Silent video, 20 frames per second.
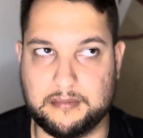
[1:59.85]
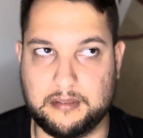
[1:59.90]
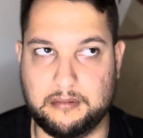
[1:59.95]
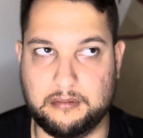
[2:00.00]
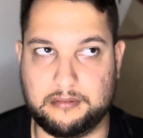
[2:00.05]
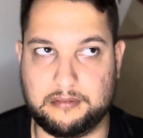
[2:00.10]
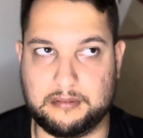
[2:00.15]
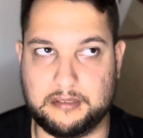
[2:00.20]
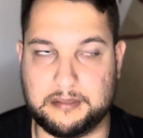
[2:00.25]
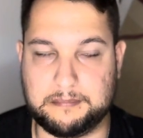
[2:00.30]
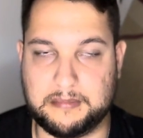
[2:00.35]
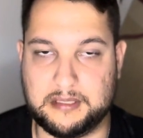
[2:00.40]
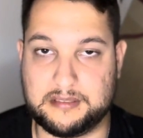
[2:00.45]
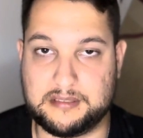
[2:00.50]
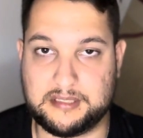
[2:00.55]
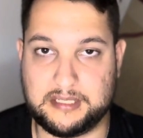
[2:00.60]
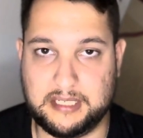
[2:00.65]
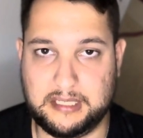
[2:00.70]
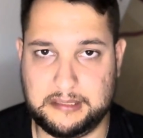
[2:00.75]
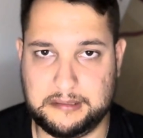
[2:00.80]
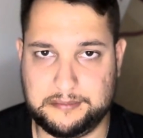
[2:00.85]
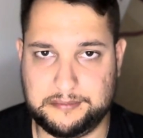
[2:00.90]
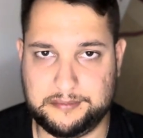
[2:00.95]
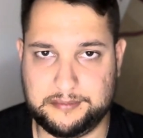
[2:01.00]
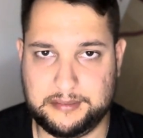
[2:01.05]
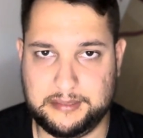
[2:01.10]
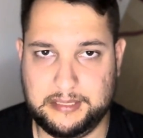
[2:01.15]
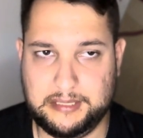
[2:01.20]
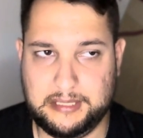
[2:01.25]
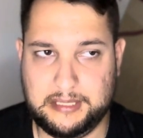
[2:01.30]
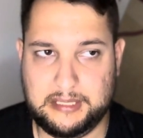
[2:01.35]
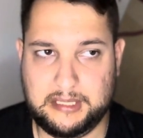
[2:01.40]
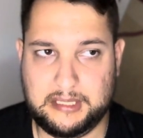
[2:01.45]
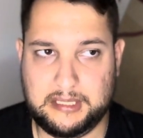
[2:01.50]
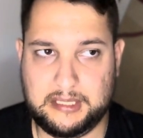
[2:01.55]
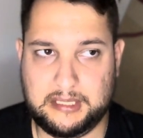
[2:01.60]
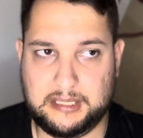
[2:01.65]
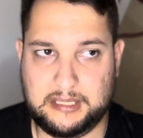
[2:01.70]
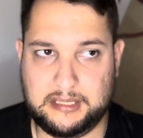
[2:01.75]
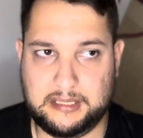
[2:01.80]
using it myself.
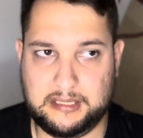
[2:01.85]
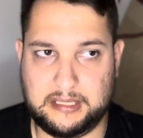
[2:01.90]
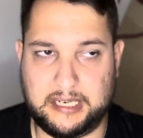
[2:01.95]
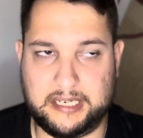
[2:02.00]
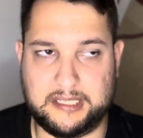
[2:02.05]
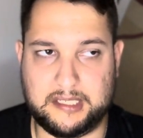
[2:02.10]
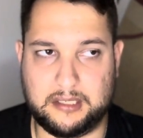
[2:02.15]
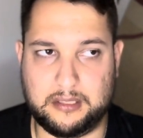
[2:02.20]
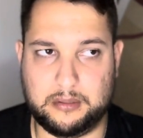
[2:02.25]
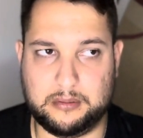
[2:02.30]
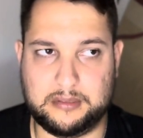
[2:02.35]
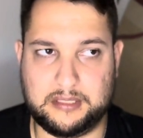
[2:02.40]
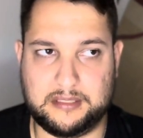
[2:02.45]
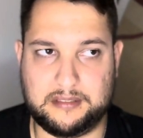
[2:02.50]
I know that